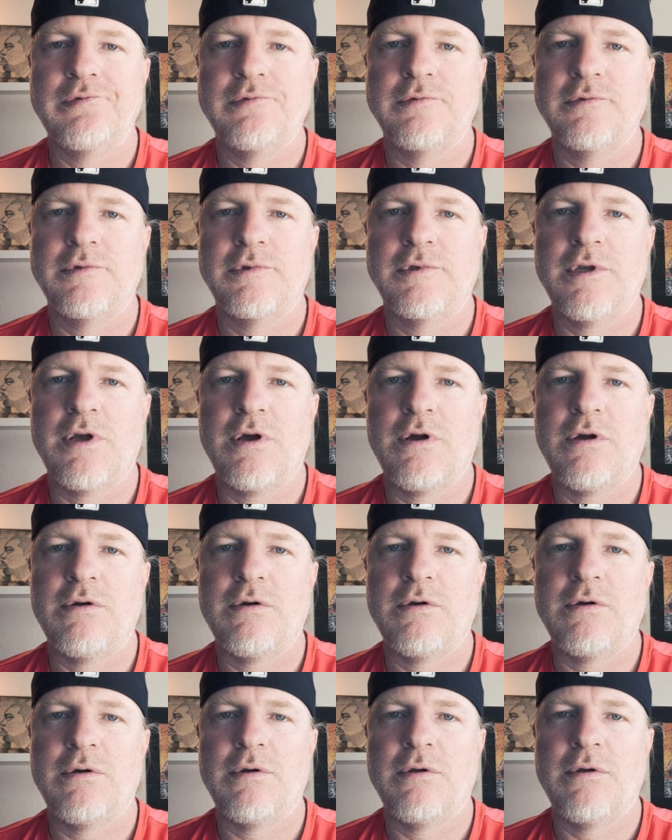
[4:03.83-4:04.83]

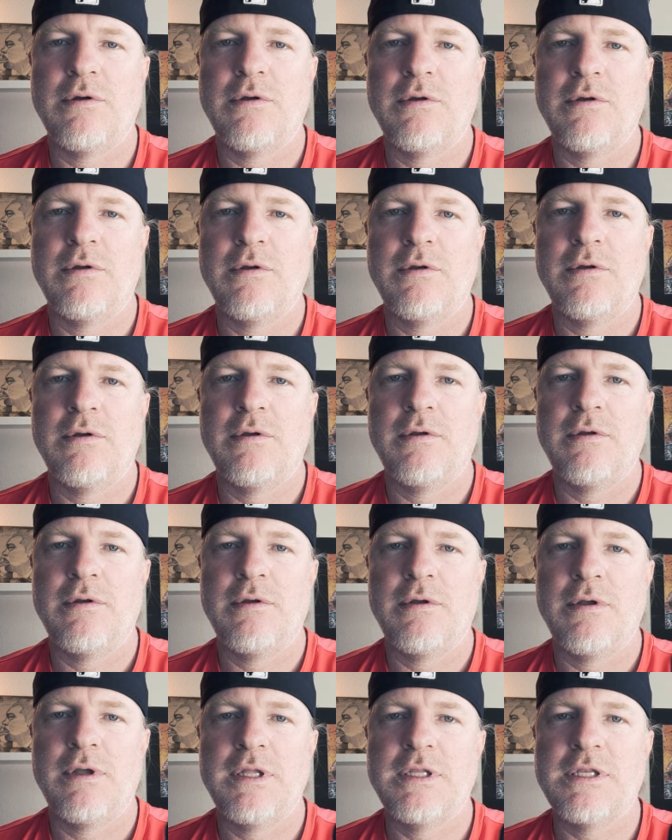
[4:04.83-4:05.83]
So
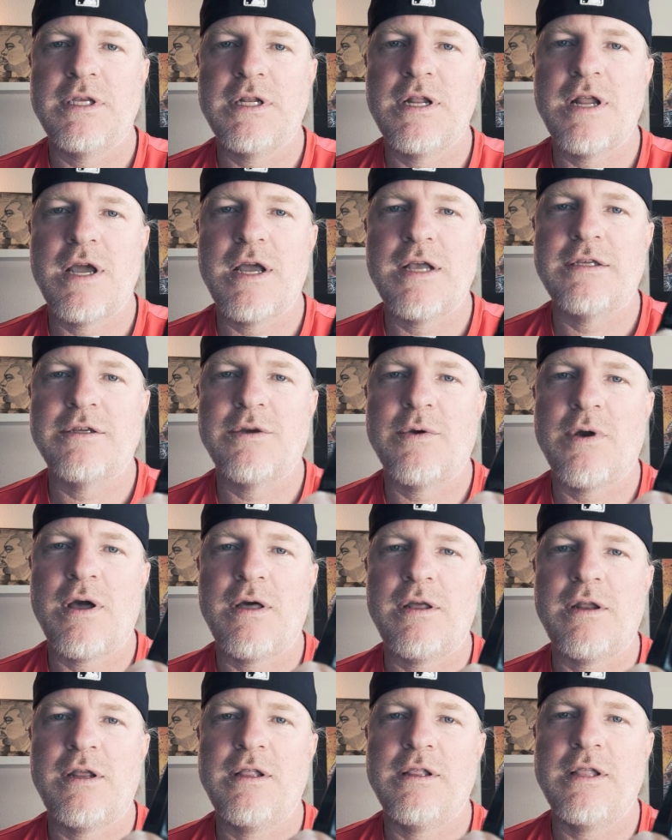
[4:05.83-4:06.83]
it's a nice
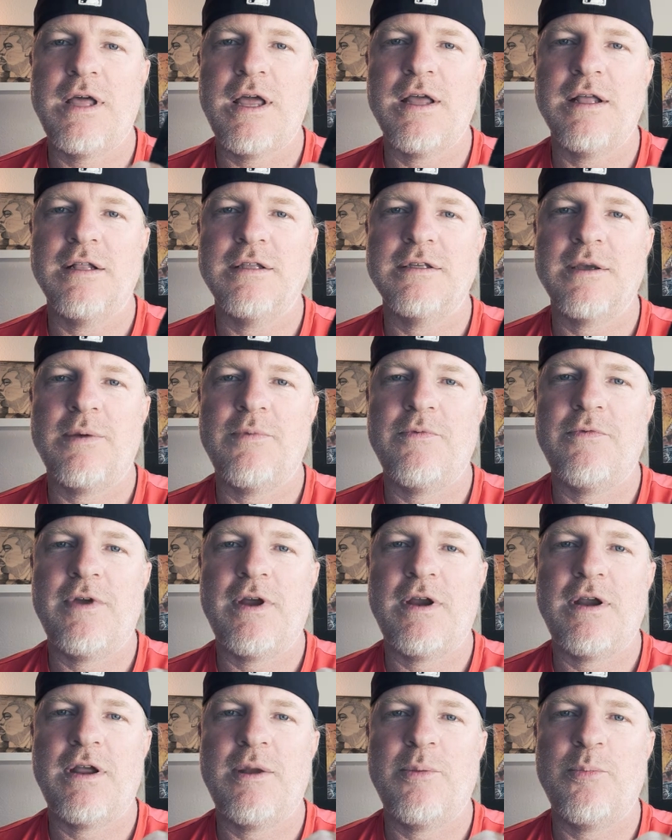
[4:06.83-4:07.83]
quality lens. I'm
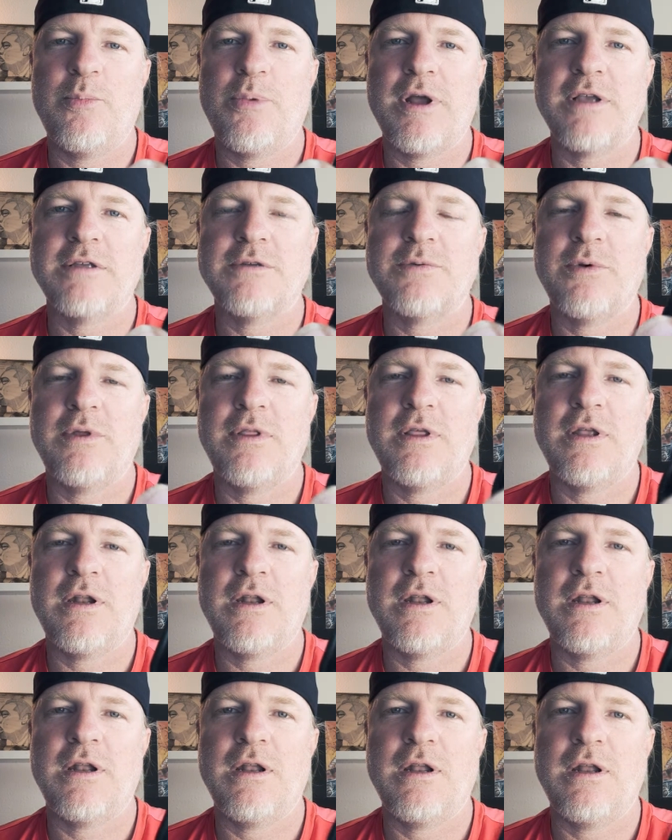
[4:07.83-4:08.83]
very impressed with it.
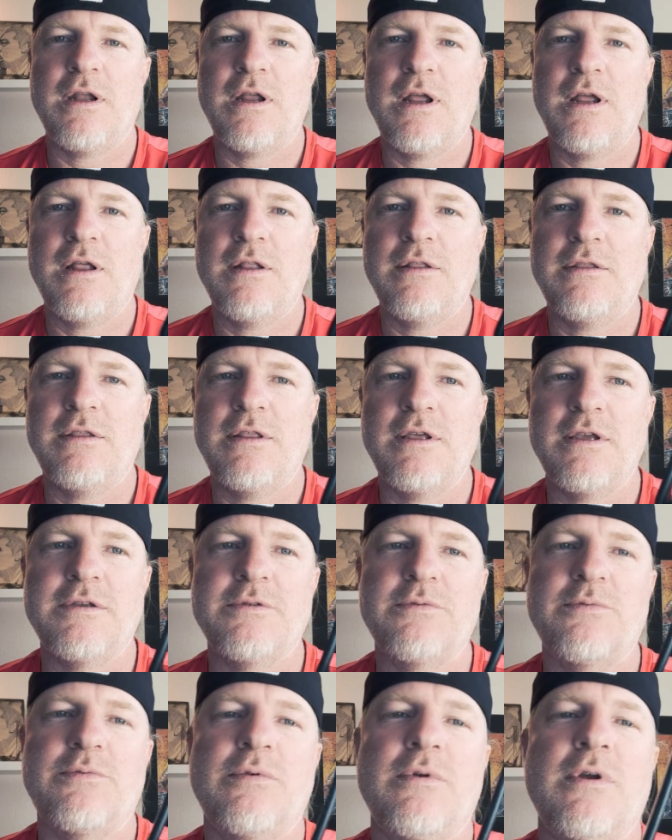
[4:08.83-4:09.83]
And
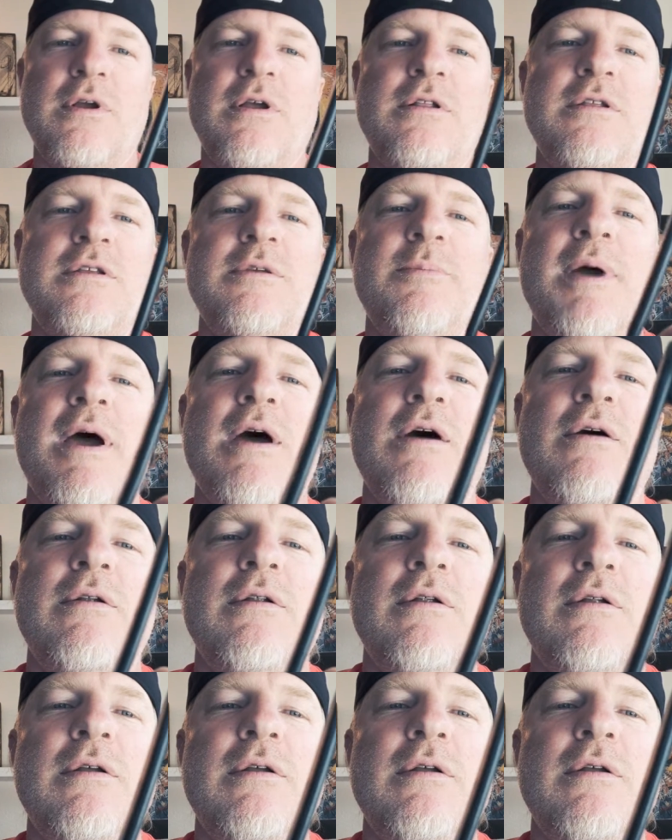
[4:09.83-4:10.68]
this runs about,